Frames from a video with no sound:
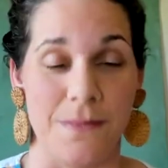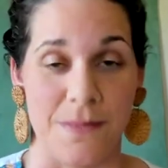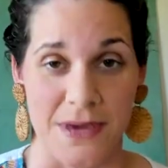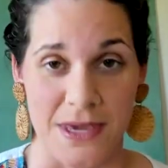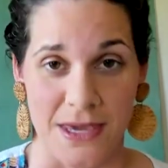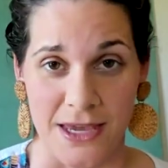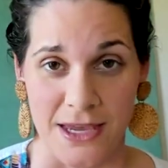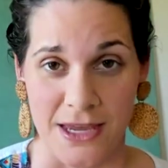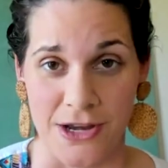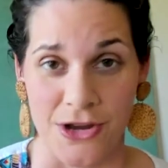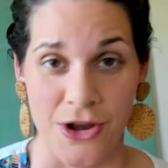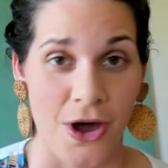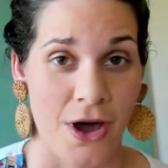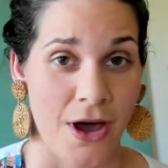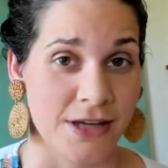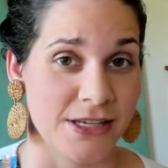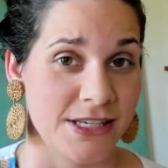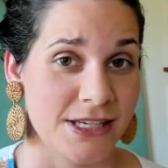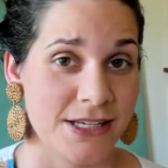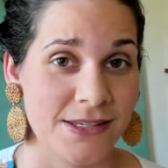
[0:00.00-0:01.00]
Be
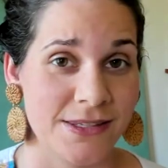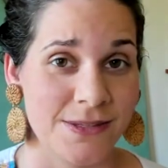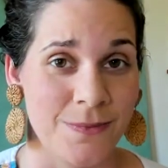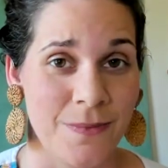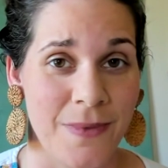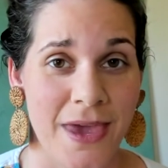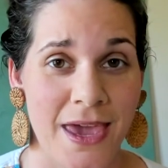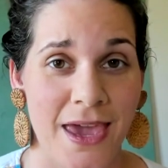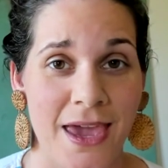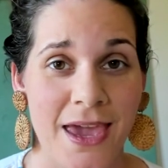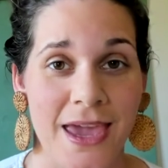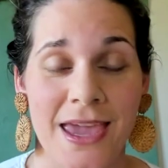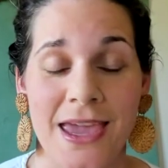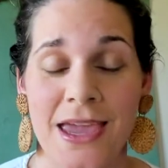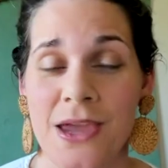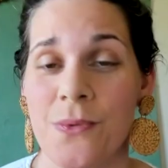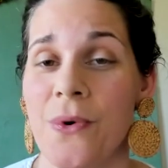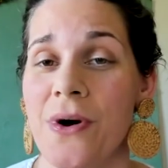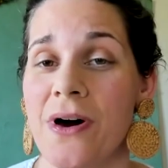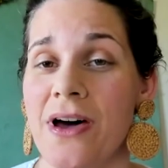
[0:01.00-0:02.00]
not
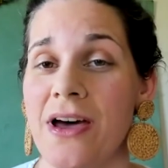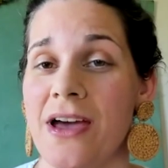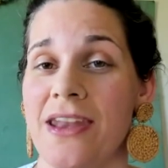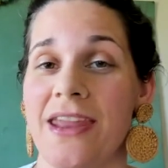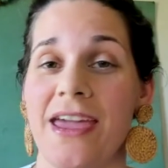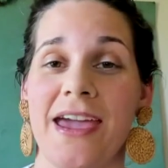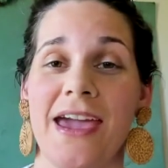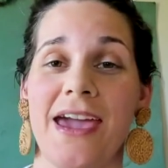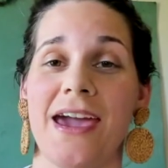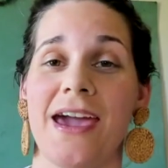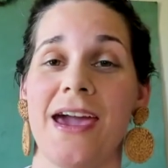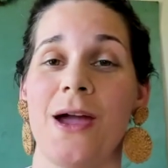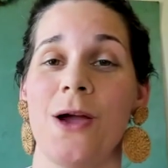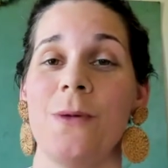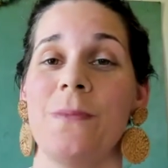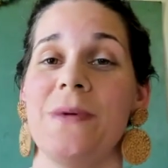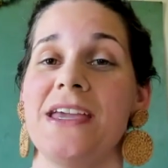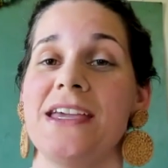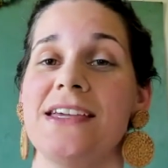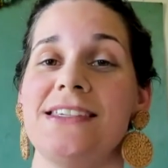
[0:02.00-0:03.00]
dismayed
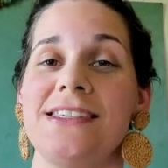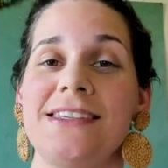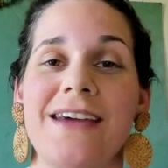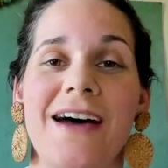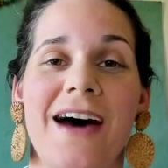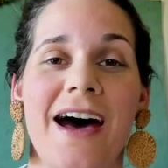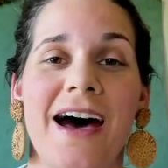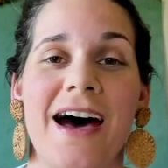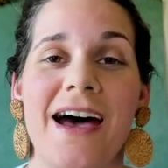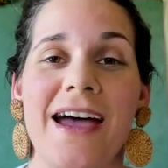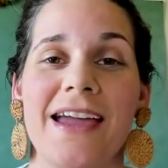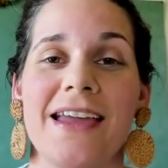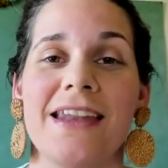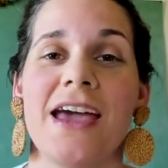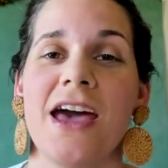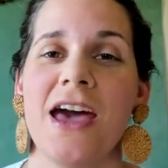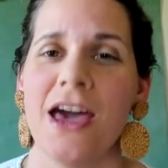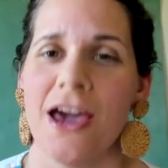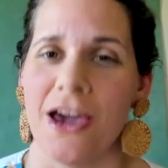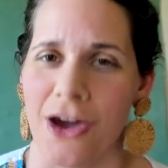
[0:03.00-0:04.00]
whate'er betide,
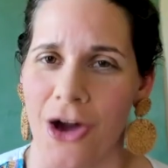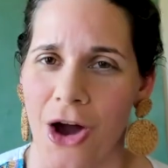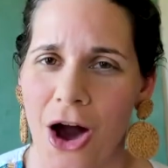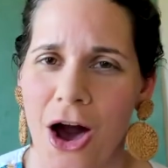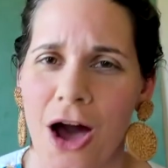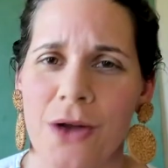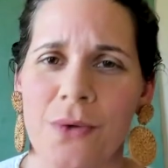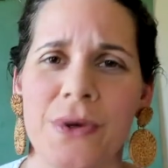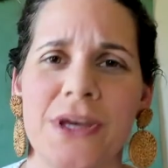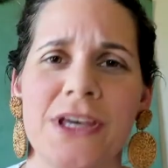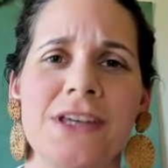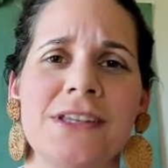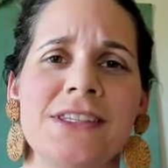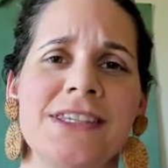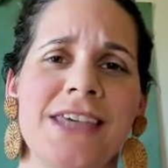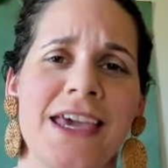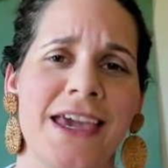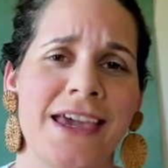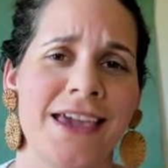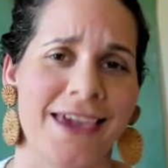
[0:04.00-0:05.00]
God will
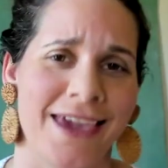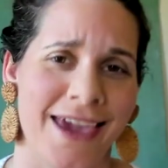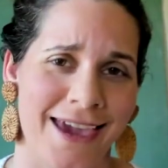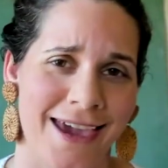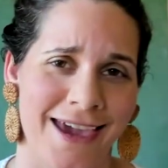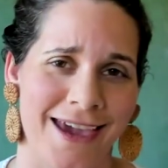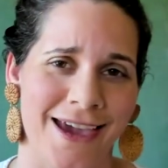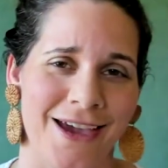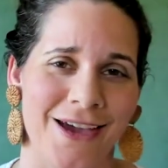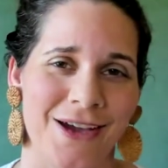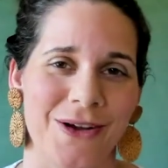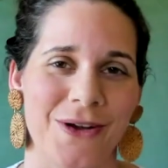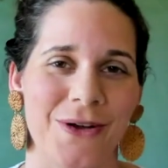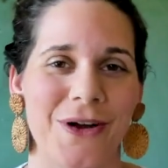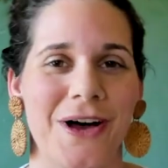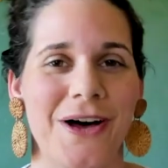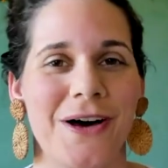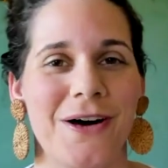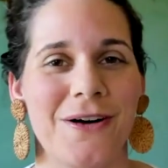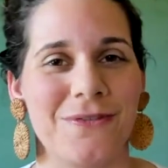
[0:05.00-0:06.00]
take care
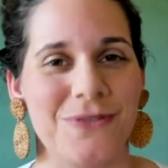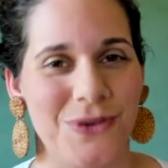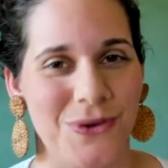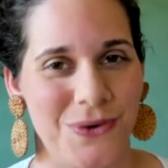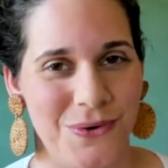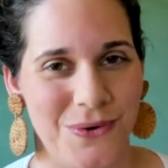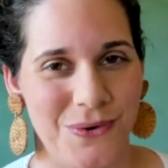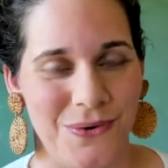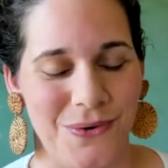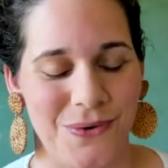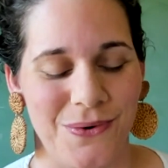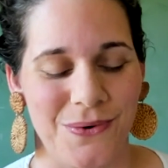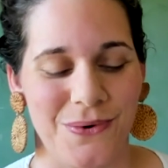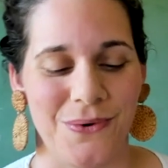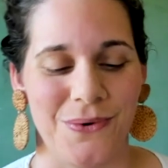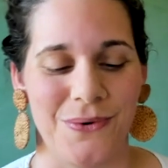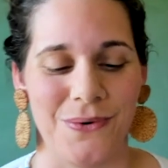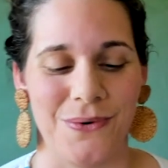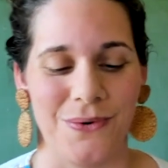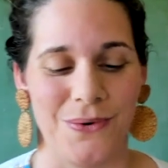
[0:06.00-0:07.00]
of
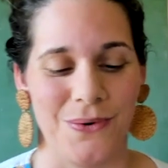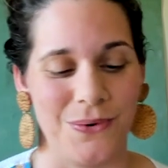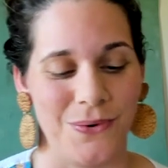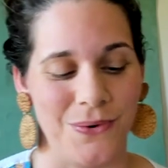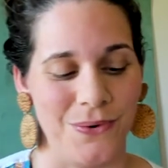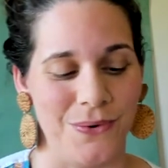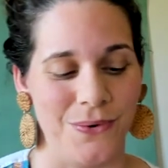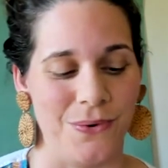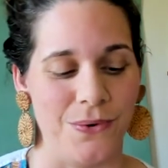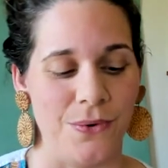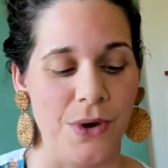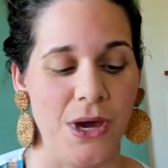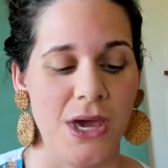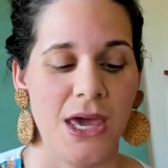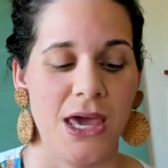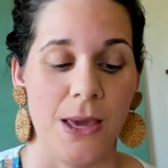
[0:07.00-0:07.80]
you.